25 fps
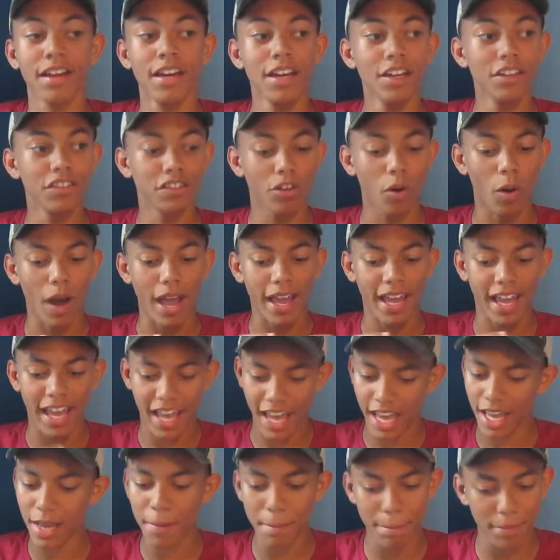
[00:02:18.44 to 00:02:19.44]
So I
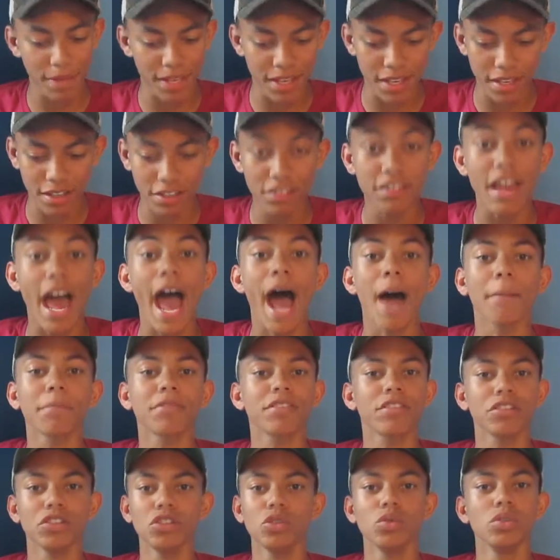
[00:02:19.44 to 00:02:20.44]
hate bees,
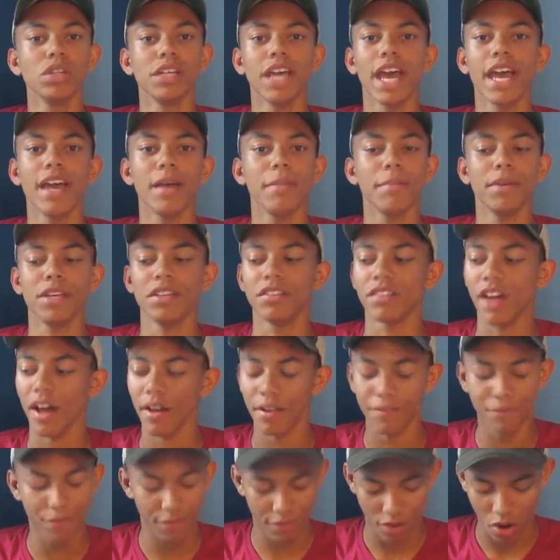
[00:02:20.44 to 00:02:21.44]
absolutely hate bees.
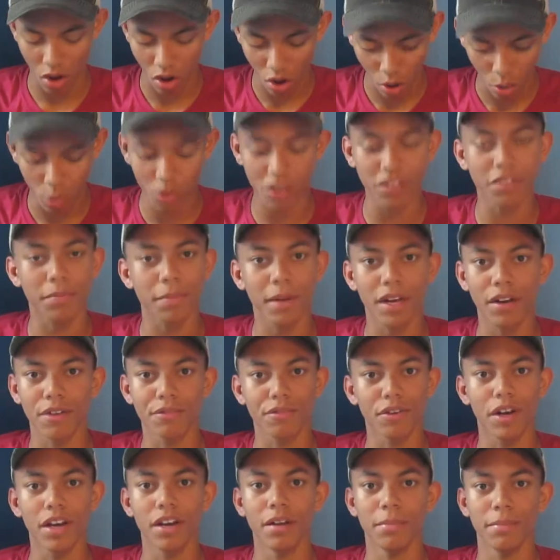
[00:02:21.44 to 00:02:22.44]
I've always been
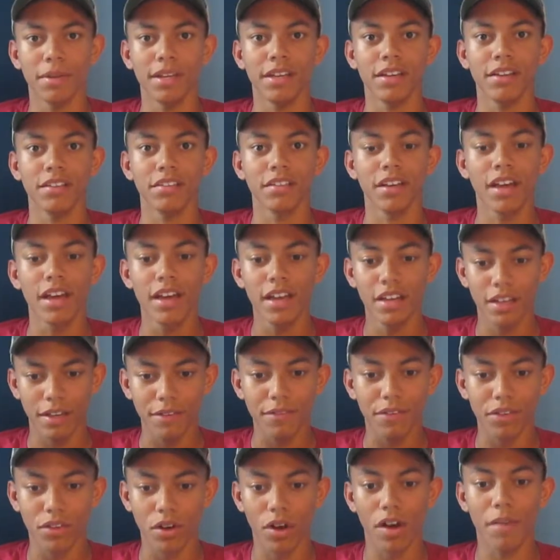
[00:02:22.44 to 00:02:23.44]
afraid of bees,
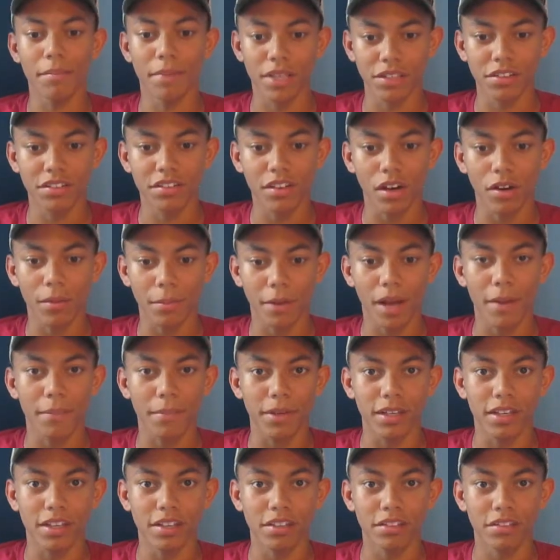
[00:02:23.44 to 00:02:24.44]
even though I've been stung by
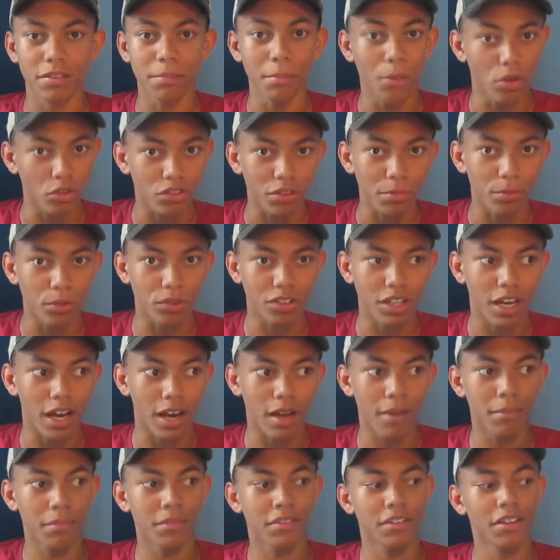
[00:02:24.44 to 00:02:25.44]
bees multiple
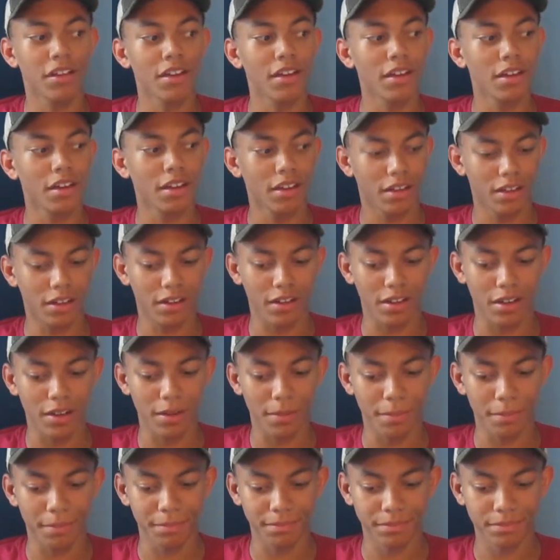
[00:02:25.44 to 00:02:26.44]
times.
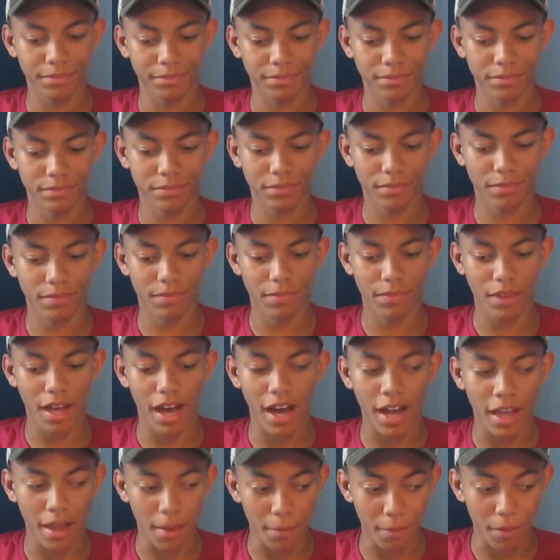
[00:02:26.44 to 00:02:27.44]

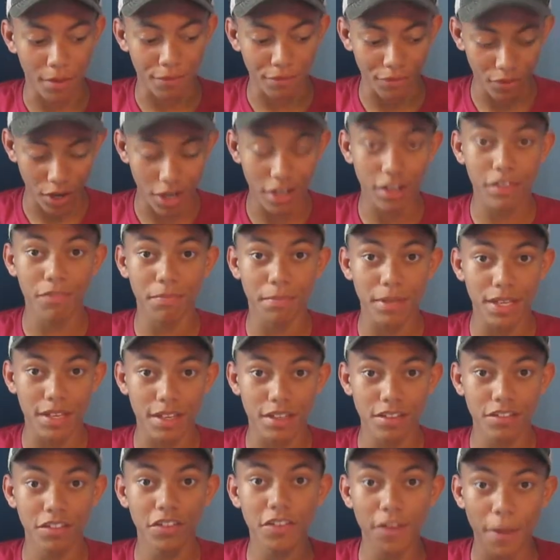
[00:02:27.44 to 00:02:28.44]
I am afraid of
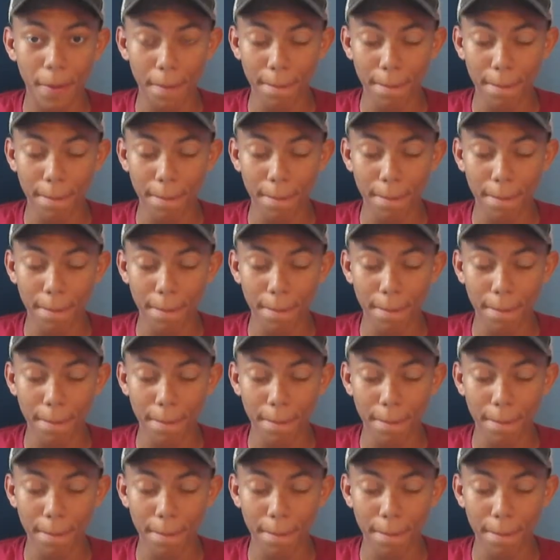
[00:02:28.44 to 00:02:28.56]
bees.